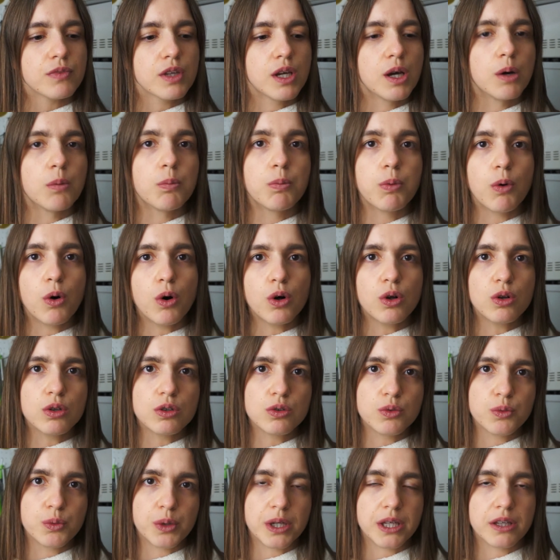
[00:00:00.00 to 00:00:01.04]

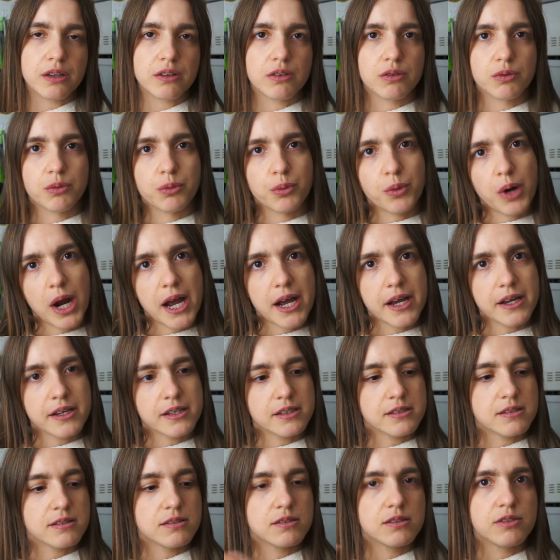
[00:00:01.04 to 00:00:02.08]
bowl with
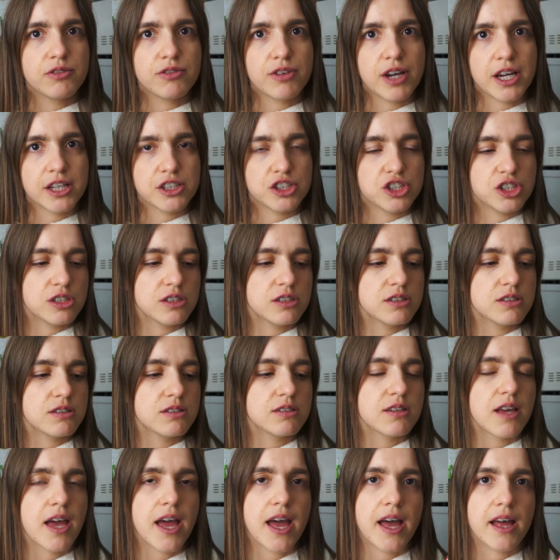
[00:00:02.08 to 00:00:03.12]
rice,
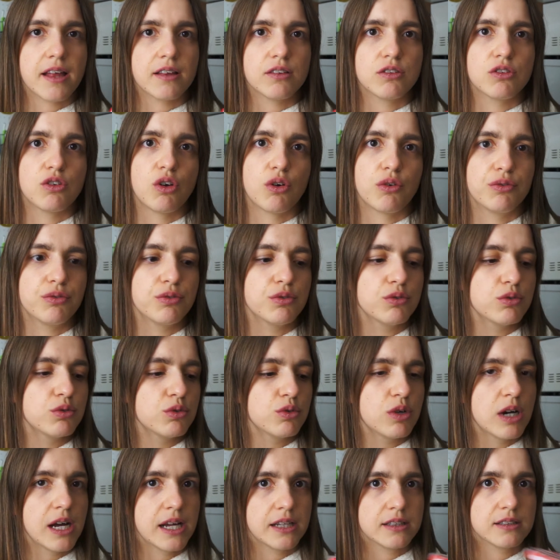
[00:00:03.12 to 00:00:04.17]
veggies and
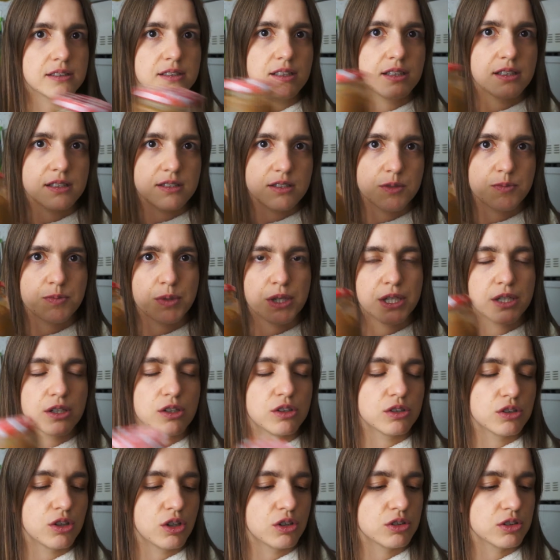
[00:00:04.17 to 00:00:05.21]
tofu and this
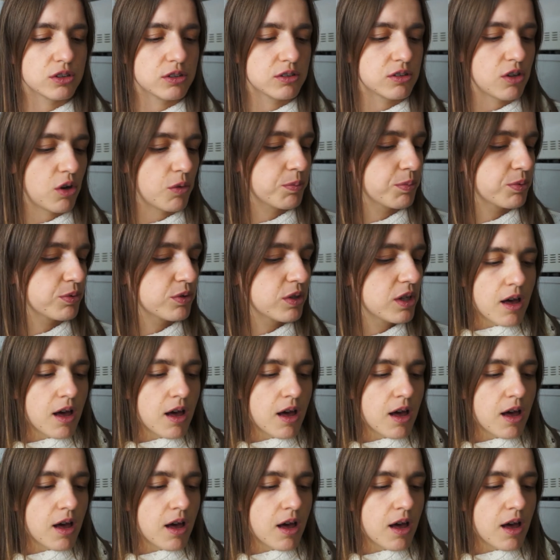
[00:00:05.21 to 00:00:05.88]
sprinkled on top.